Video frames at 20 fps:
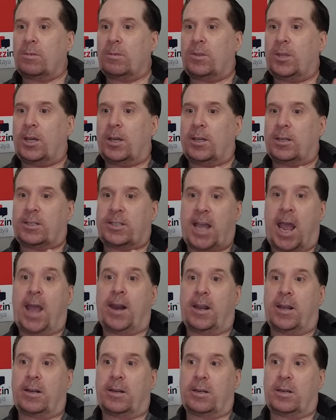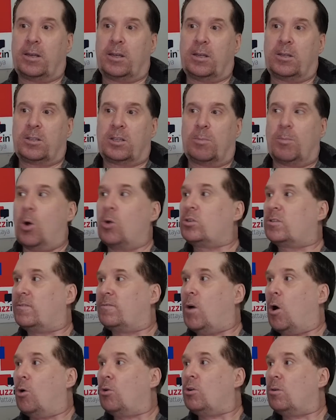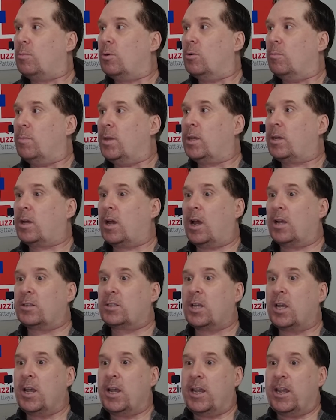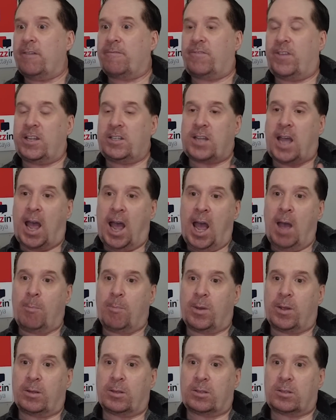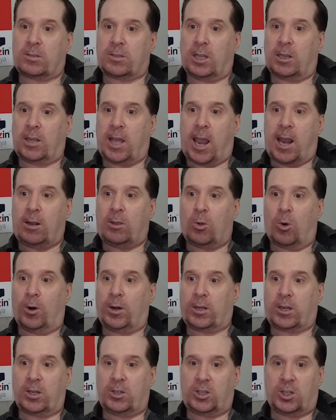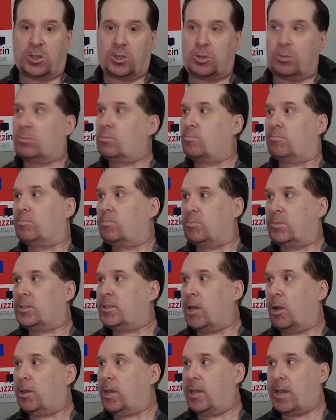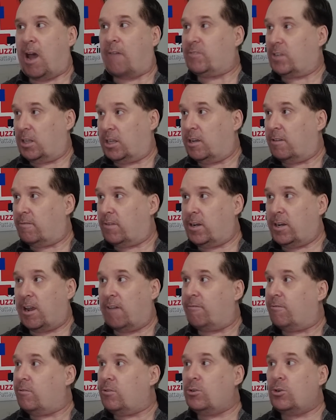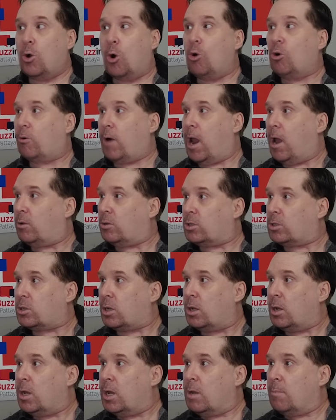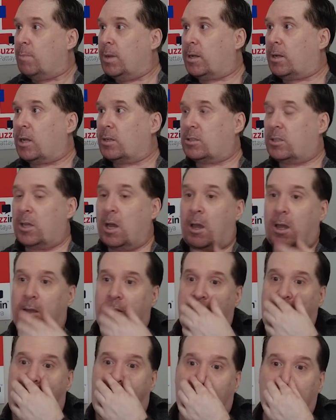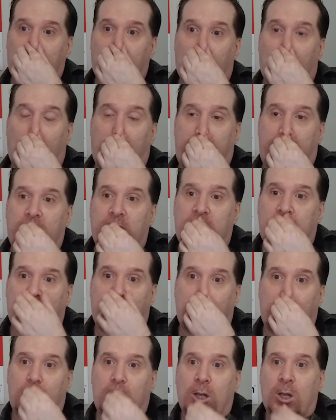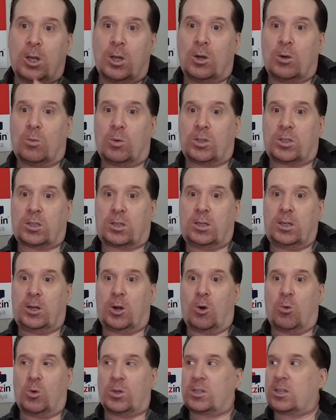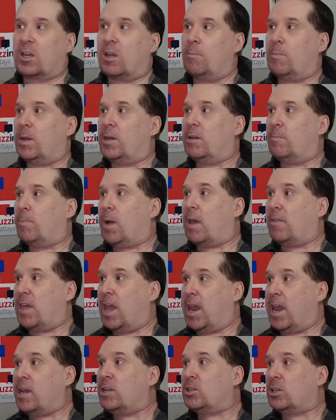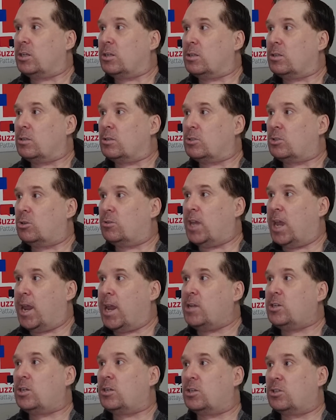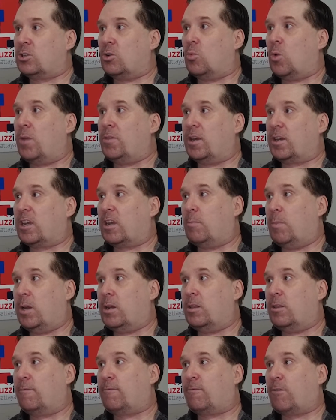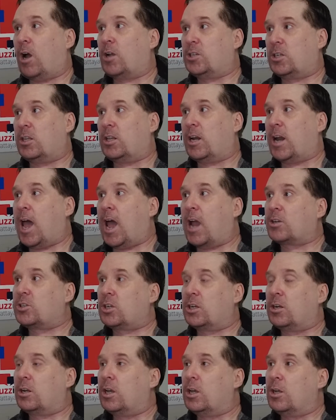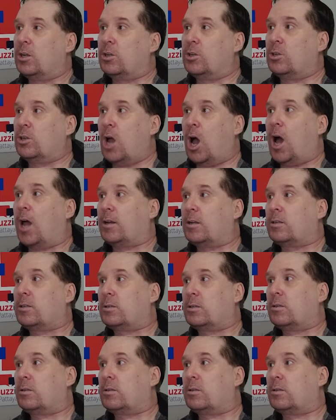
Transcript: the tenant is the most vulnerable because if this happens, the landlord could just tell you have to leave and you have no grounds because the actual incident was committed by the agent. So the agent is the one that committed the fraudulent action, not